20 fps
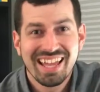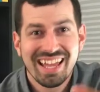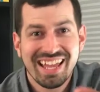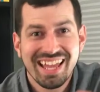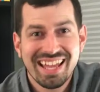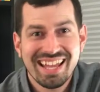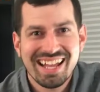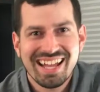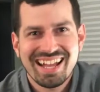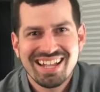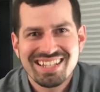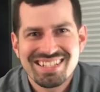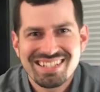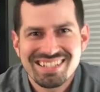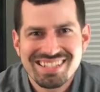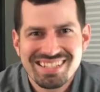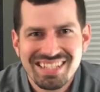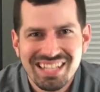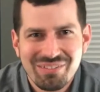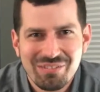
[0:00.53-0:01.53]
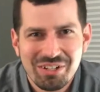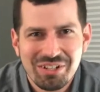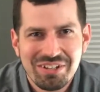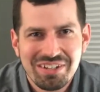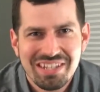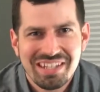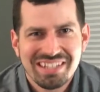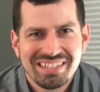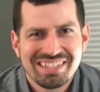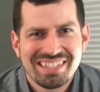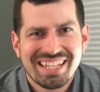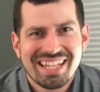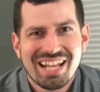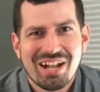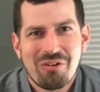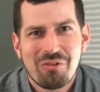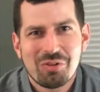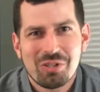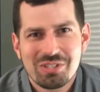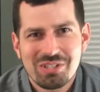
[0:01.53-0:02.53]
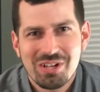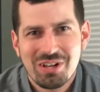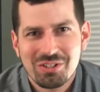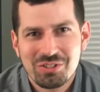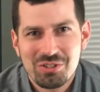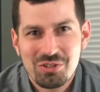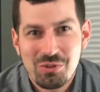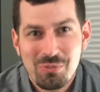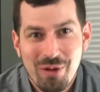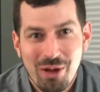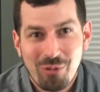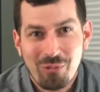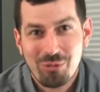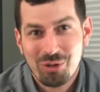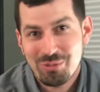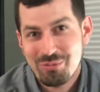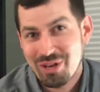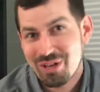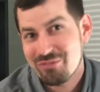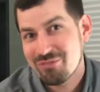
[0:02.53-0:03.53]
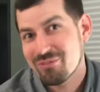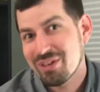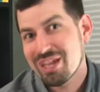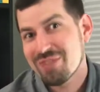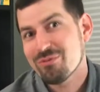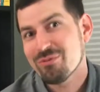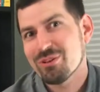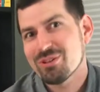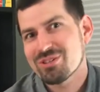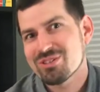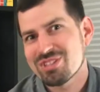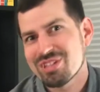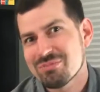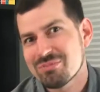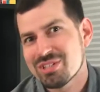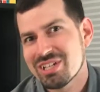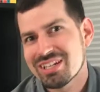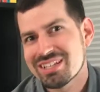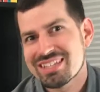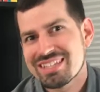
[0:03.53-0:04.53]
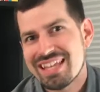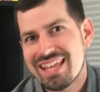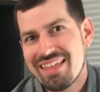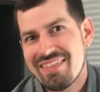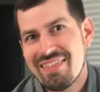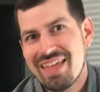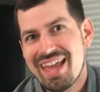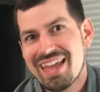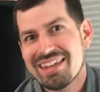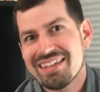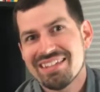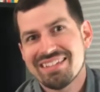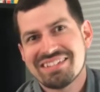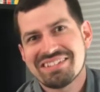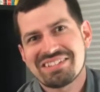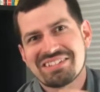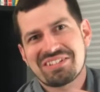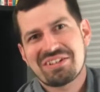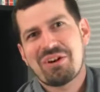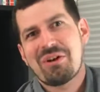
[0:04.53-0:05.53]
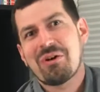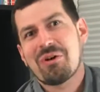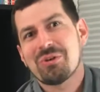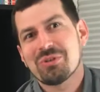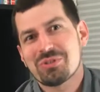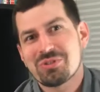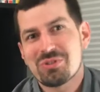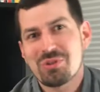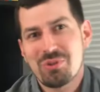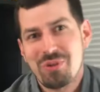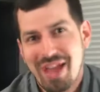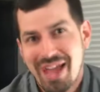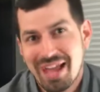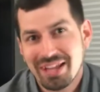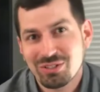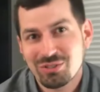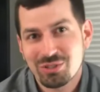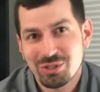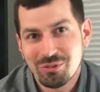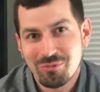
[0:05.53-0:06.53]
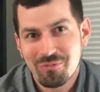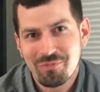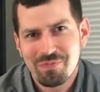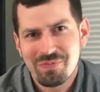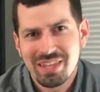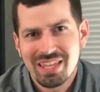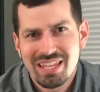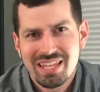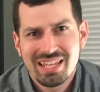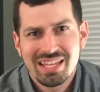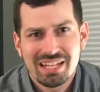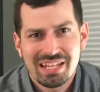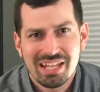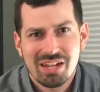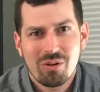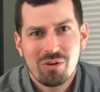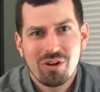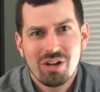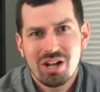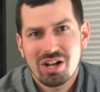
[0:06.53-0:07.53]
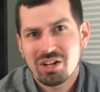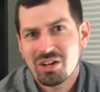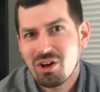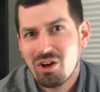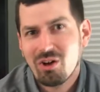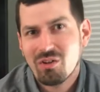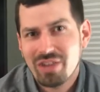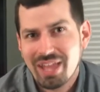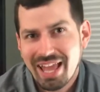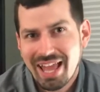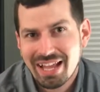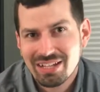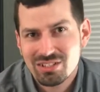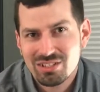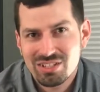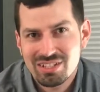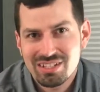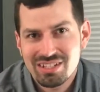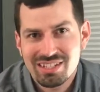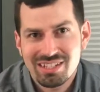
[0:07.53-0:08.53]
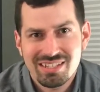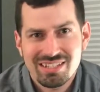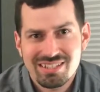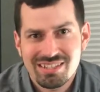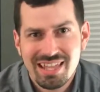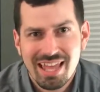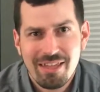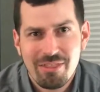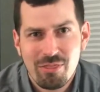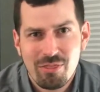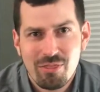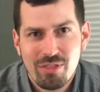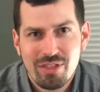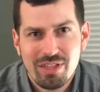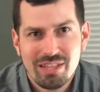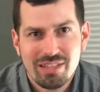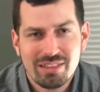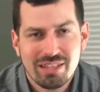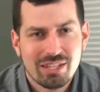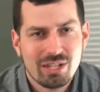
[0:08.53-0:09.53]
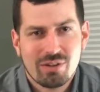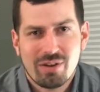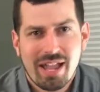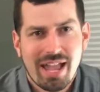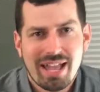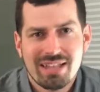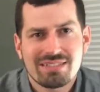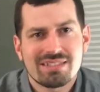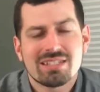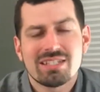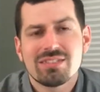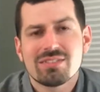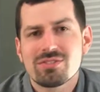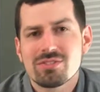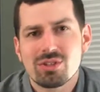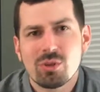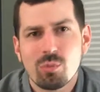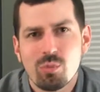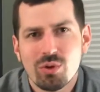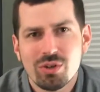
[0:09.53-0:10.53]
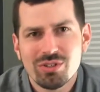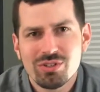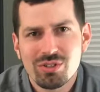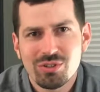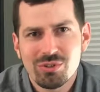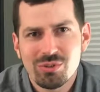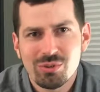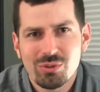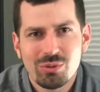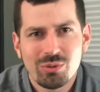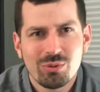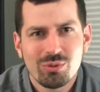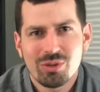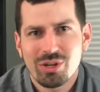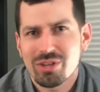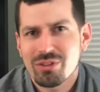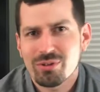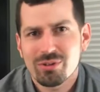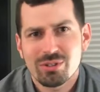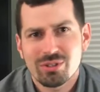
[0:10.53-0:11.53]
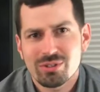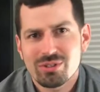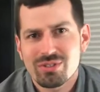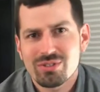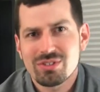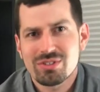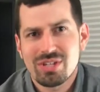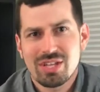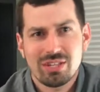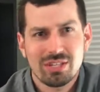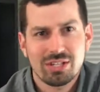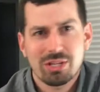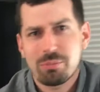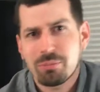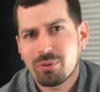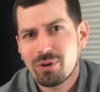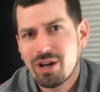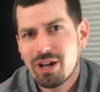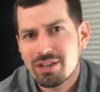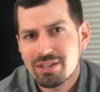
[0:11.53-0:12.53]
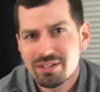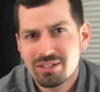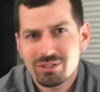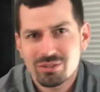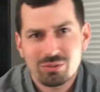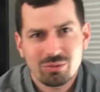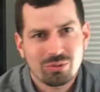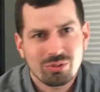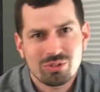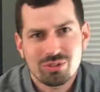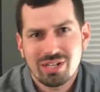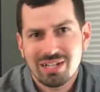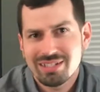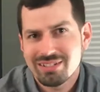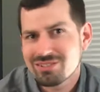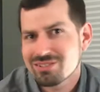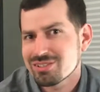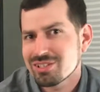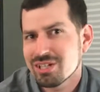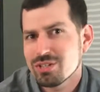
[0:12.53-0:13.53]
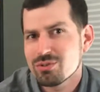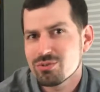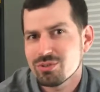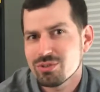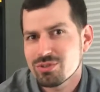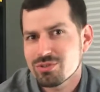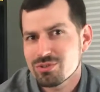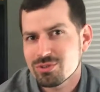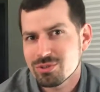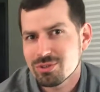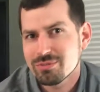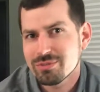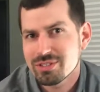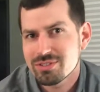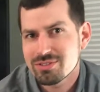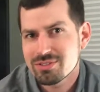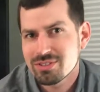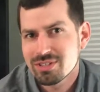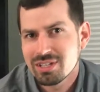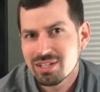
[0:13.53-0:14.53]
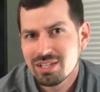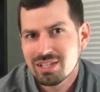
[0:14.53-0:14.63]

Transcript: Hey guys, it's Kevin. Today I want to talk to you about one of my favorite subjects, and that is calls to action. Now, a call to action is that thing that you're asking someone to do, whether you're selling a product or trying to schedule a service,